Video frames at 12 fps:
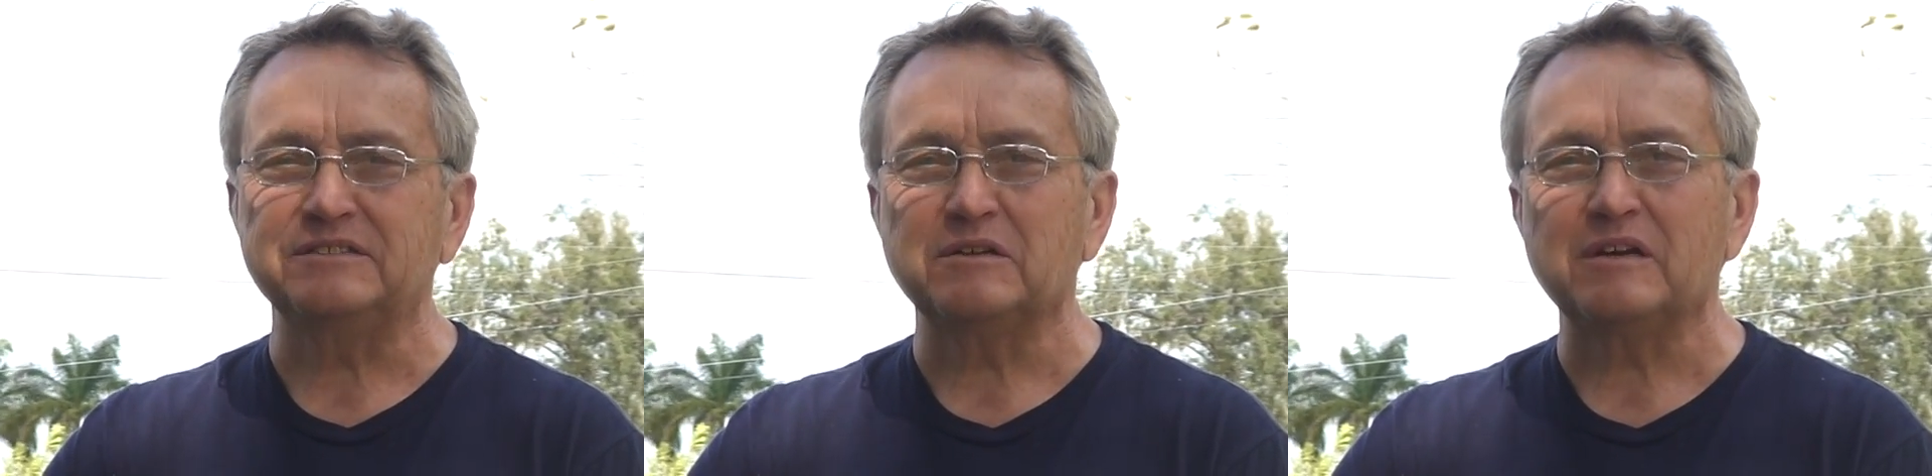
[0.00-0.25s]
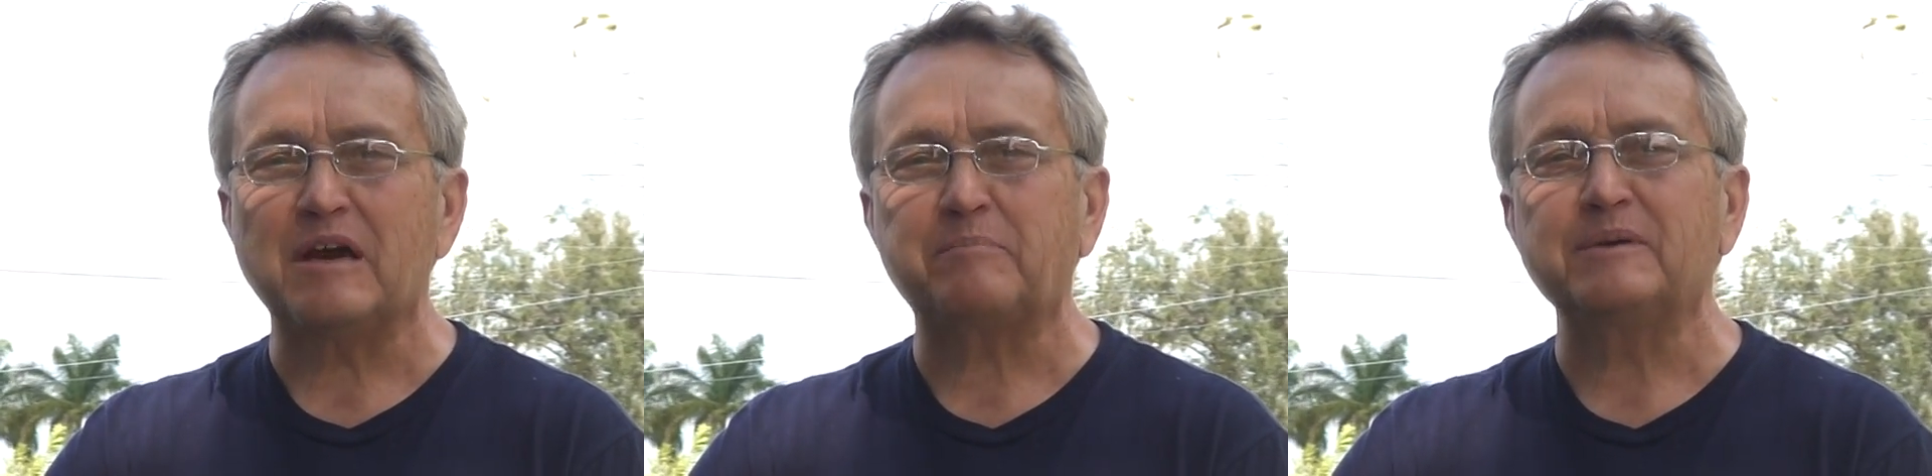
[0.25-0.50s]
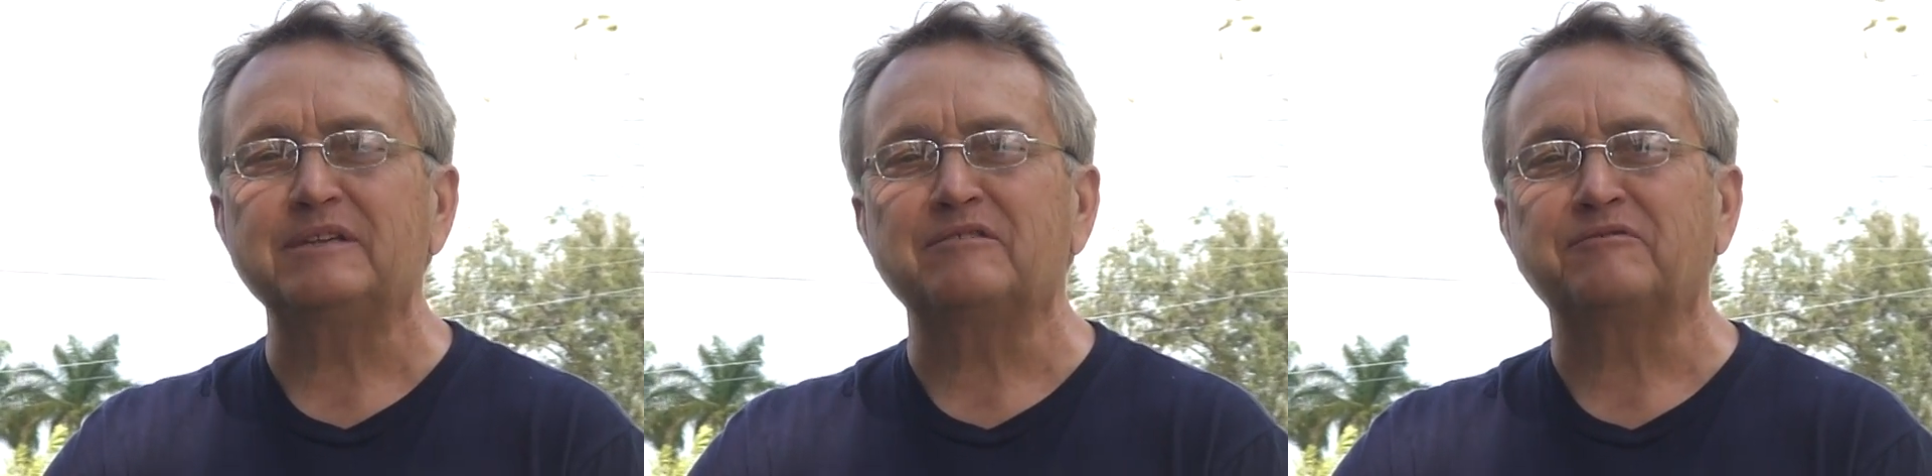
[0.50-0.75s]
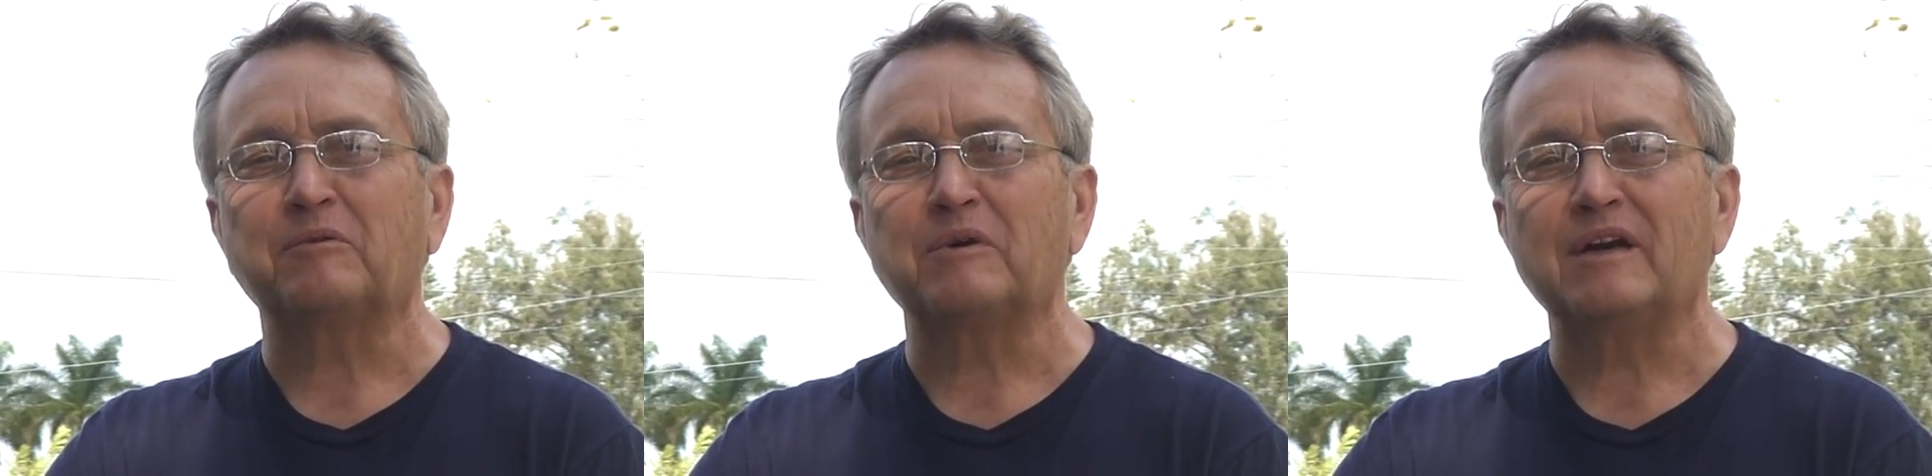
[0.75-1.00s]
You're up in the
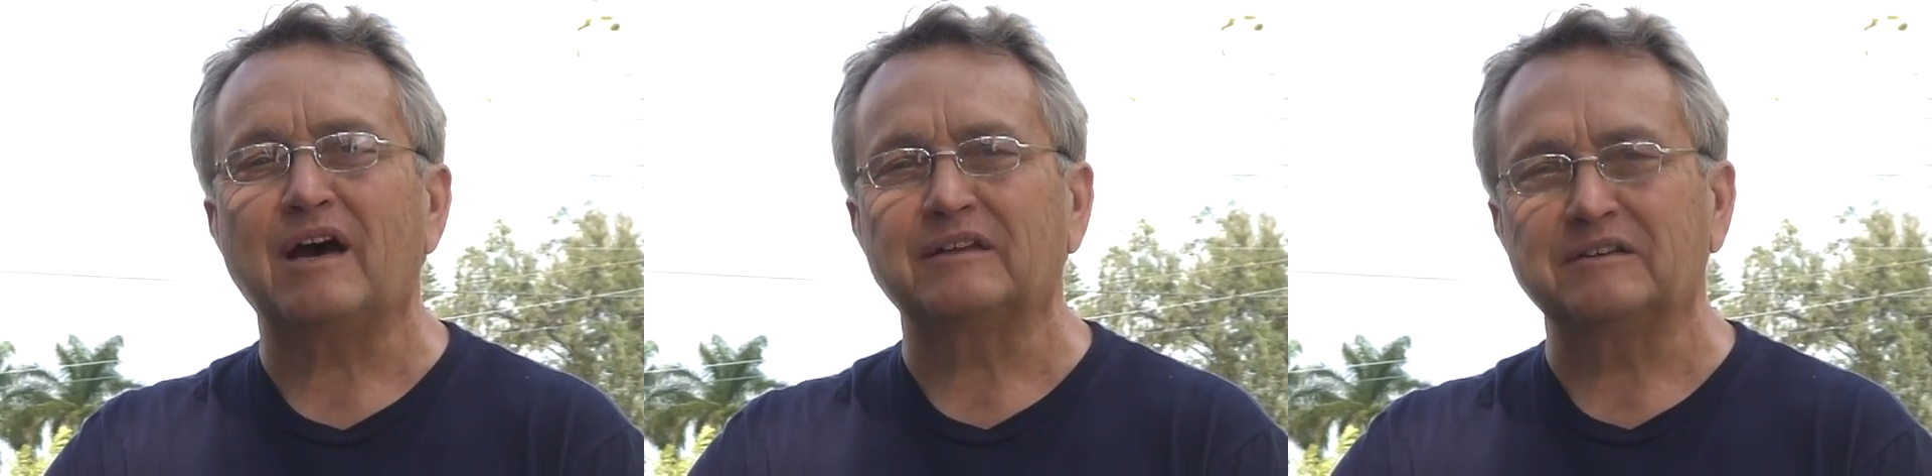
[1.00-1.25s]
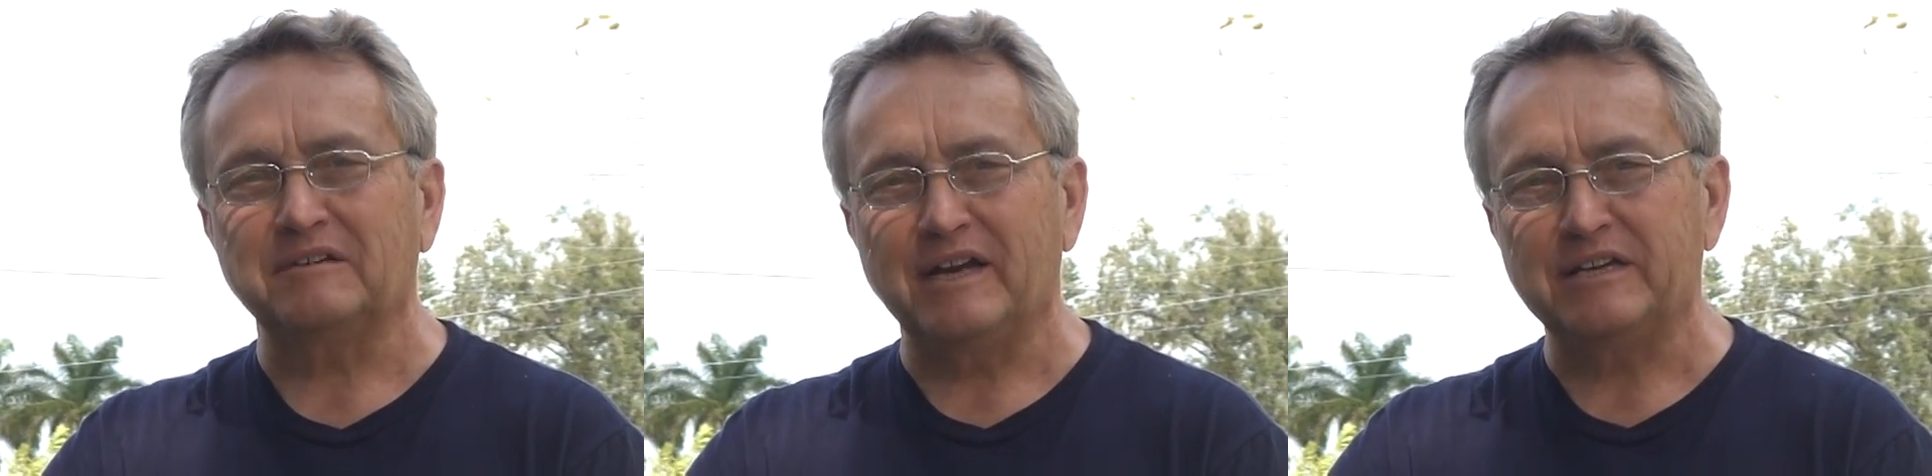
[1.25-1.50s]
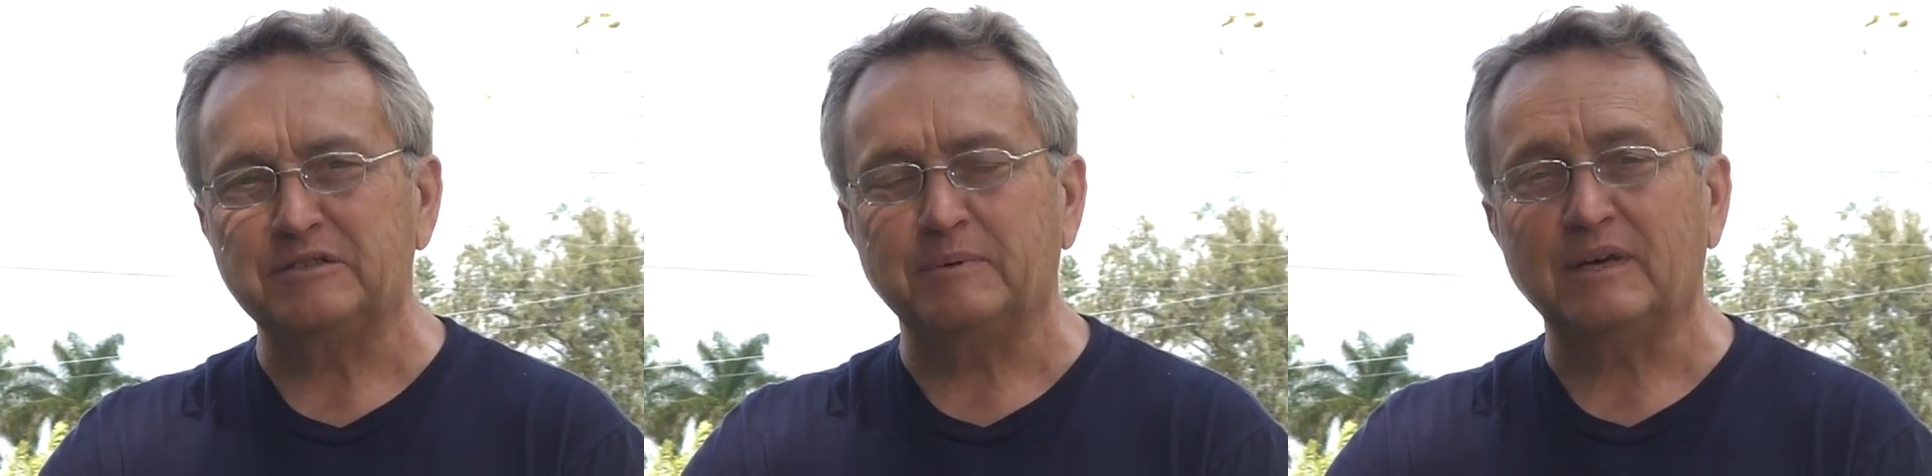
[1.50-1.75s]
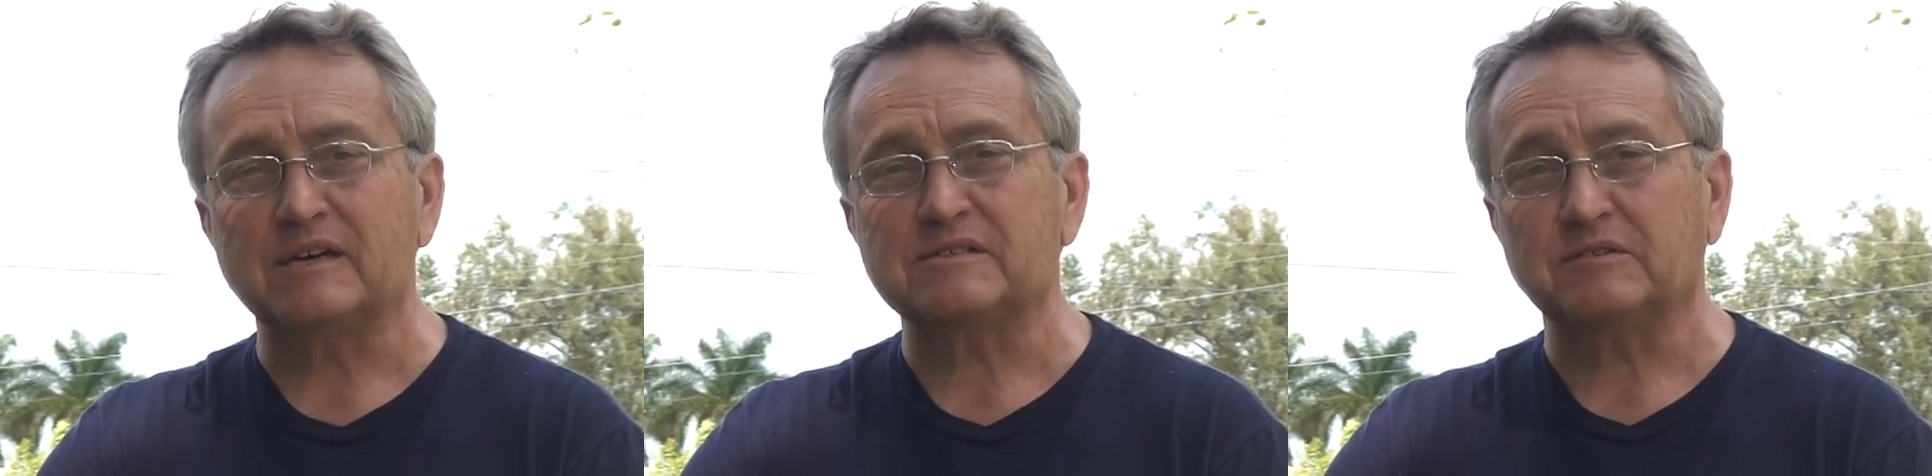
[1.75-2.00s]
$4 range,
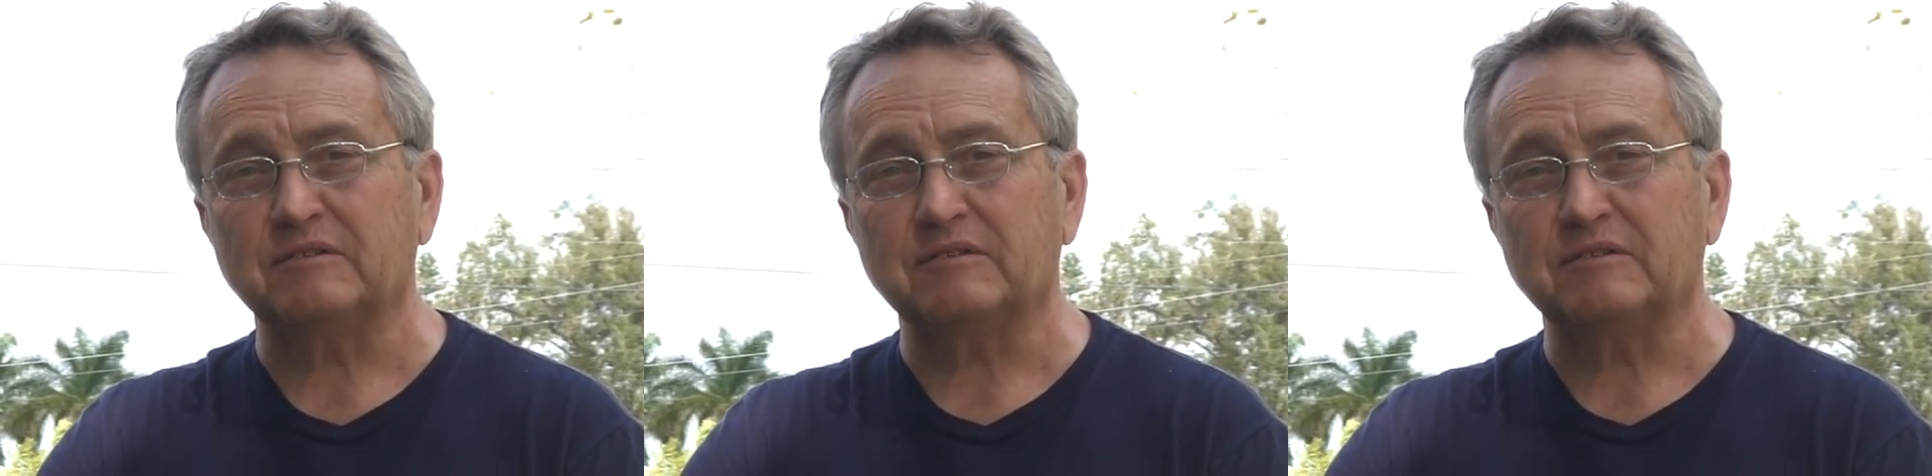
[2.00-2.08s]
because the